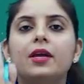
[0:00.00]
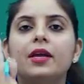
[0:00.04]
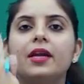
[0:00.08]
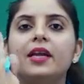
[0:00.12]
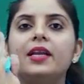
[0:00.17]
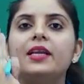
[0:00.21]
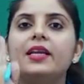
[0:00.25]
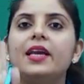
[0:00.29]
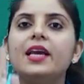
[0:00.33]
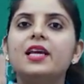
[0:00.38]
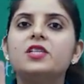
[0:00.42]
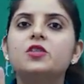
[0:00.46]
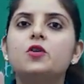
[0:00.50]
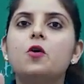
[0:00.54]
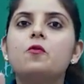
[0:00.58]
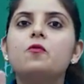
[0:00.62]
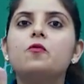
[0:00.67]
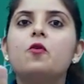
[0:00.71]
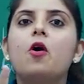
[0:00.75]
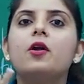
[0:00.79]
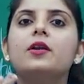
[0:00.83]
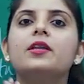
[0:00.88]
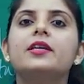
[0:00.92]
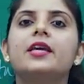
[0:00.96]
In case of
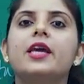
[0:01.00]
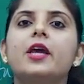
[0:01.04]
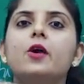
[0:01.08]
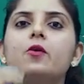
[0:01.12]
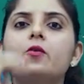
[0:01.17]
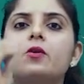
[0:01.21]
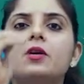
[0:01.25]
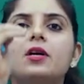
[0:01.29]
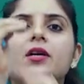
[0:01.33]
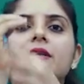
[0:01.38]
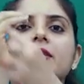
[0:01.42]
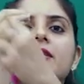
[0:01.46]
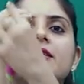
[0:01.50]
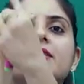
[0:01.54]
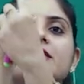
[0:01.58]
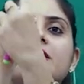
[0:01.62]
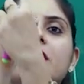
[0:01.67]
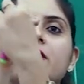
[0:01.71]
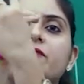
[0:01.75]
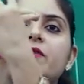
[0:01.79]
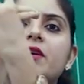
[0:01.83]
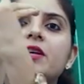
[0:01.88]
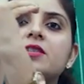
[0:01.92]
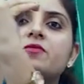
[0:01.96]
concave, the
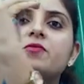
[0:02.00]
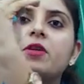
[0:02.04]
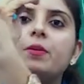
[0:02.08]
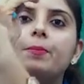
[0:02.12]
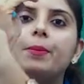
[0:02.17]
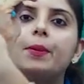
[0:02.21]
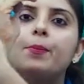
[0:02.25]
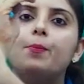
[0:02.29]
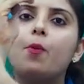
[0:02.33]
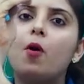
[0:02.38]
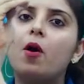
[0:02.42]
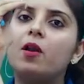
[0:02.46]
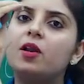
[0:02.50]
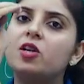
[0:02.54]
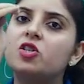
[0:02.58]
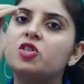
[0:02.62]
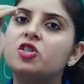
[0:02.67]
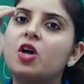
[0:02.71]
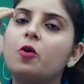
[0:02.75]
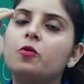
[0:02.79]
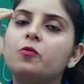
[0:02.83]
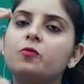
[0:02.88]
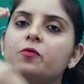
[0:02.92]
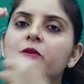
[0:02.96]
surface will be polished
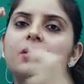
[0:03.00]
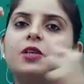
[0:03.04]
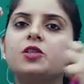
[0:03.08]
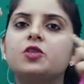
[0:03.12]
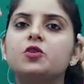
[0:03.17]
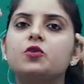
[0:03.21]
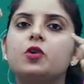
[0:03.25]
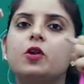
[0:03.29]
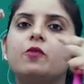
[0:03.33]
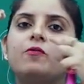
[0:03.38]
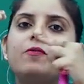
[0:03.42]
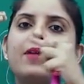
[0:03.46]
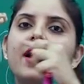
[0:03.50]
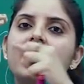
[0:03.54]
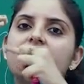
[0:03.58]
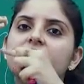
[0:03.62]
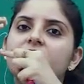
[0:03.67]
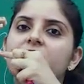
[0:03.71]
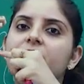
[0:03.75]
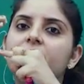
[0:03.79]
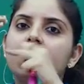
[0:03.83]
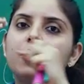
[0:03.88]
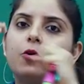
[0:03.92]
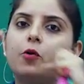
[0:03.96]
outwards, so
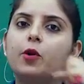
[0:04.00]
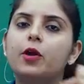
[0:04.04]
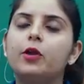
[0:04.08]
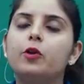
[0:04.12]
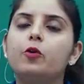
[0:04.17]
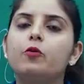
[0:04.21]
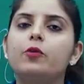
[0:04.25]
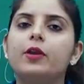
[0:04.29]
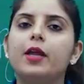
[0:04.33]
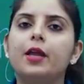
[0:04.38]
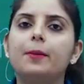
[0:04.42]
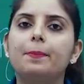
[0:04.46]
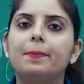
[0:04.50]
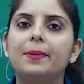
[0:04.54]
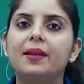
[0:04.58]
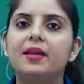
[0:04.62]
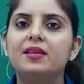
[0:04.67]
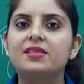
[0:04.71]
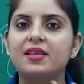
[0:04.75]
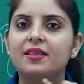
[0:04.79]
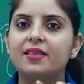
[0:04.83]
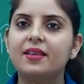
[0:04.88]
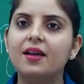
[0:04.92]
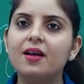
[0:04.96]
reflection will going to take
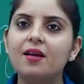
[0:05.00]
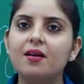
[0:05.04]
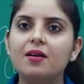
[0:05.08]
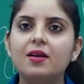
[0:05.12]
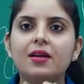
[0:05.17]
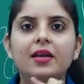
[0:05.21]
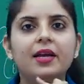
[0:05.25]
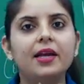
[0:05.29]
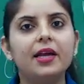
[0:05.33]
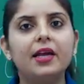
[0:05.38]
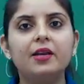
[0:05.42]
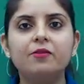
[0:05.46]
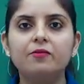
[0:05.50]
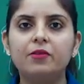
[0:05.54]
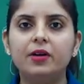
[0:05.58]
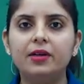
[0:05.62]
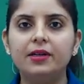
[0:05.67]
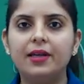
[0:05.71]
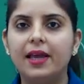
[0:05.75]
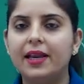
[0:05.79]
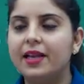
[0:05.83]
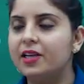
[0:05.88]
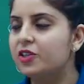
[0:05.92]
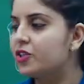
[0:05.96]
place in the inward
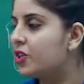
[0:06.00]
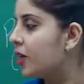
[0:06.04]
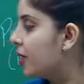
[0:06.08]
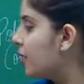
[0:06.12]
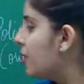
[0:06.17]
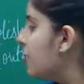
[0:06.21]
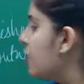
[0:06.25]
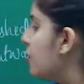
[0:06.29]
direction.